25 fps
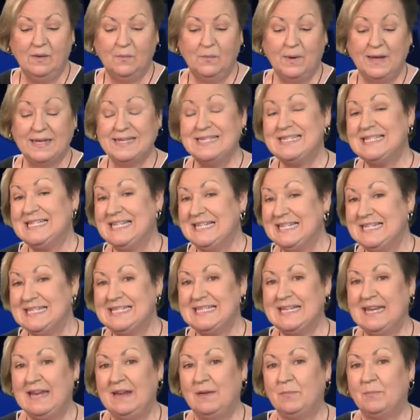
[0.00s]
We had
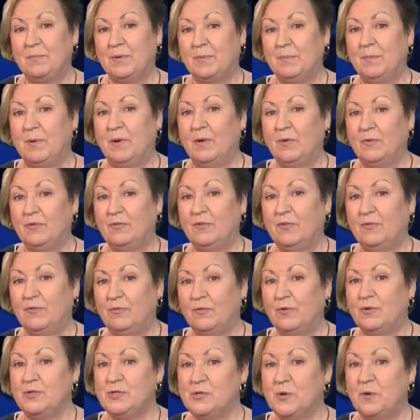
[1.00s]
16 proposals
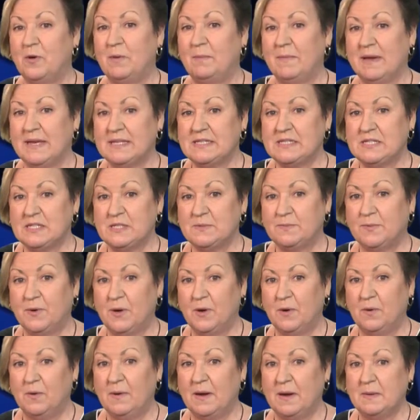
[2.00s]
for joint master's
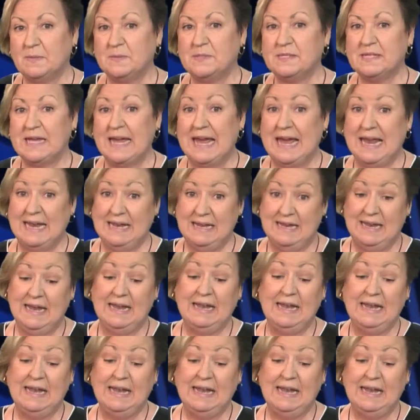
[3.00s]
programs and